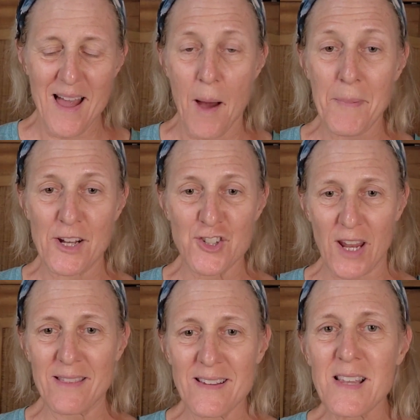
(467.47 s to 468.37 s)
I'm going to
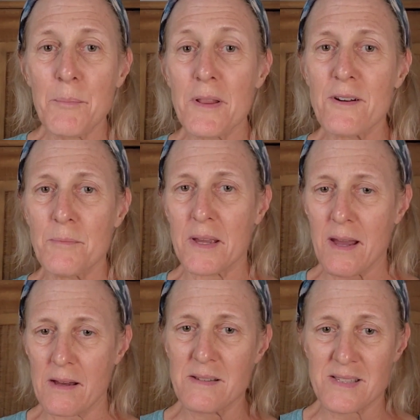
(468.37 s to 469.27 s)
shake these up a little
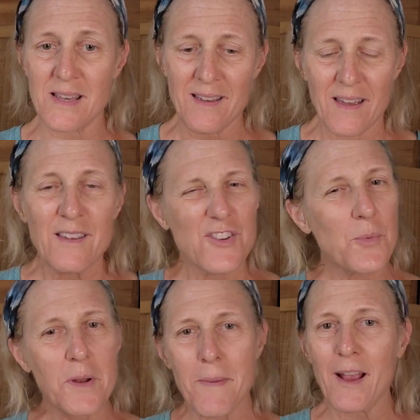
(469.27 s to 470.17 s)
because I just
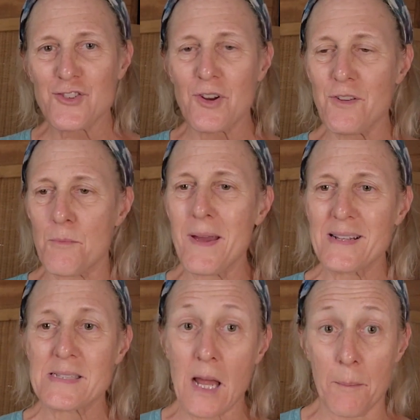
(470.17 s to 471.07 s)
want to make sure they're
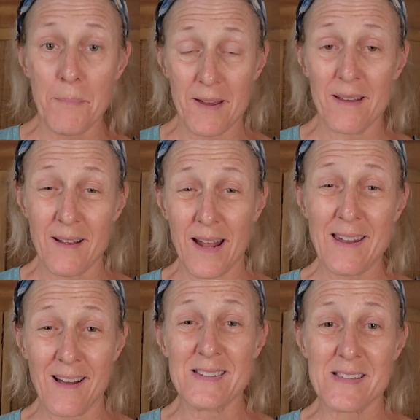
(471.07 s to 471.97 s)
mixed up and
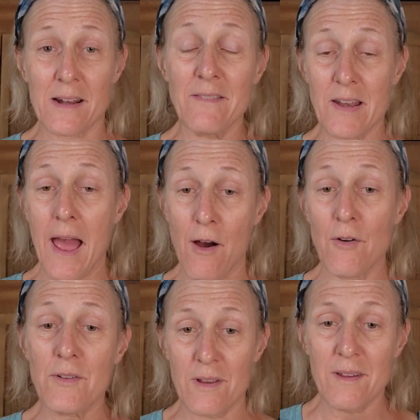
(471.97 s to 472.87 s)
not settling out.